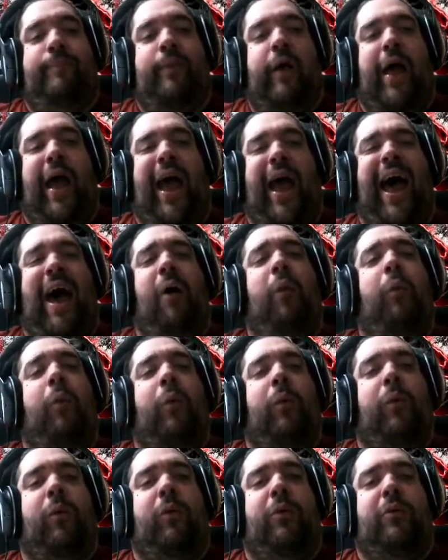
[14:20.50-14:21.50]

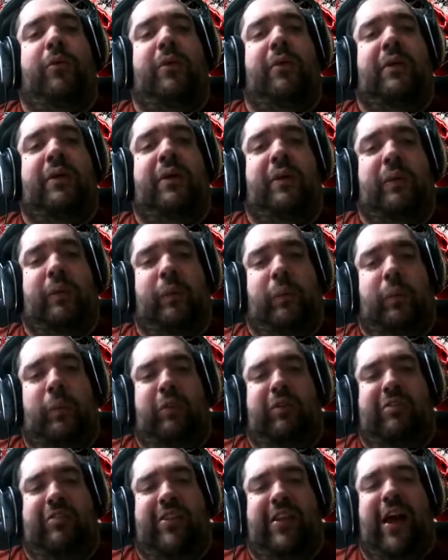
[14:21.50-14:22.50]
Outworld
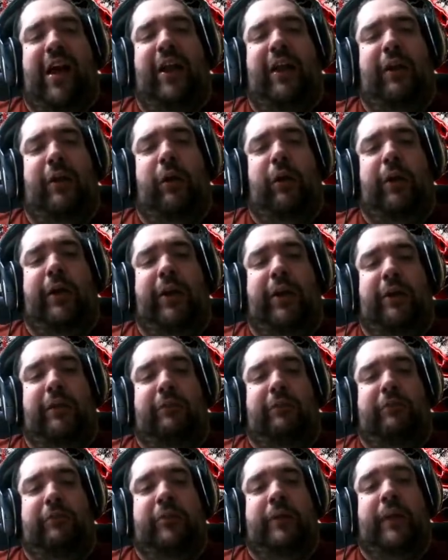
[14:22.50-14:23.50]
was not dark
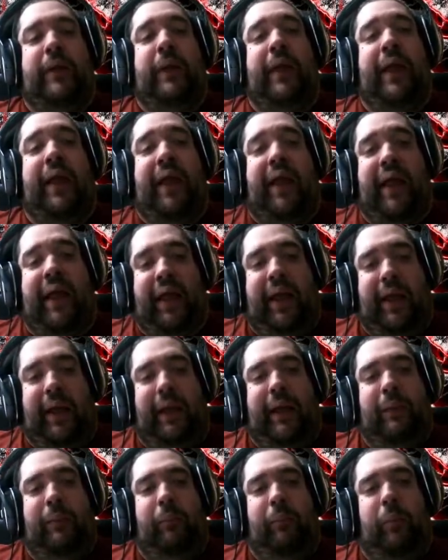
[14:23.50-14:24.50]
enough.
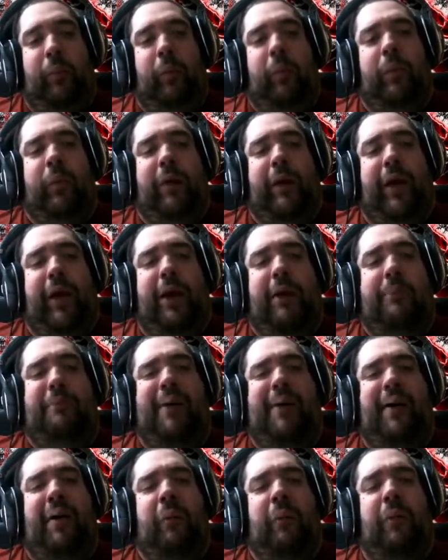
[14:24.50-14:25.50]
In Mortal
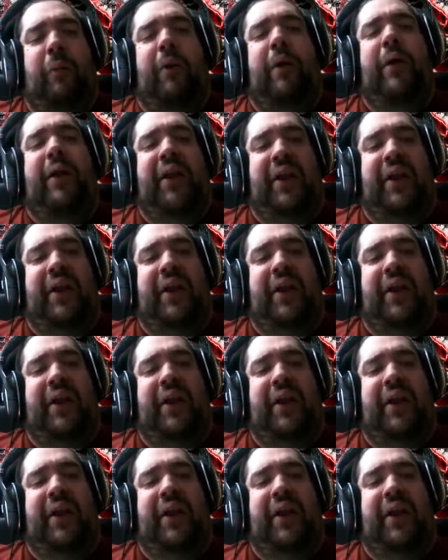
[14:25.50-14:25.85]
Kombat 1 in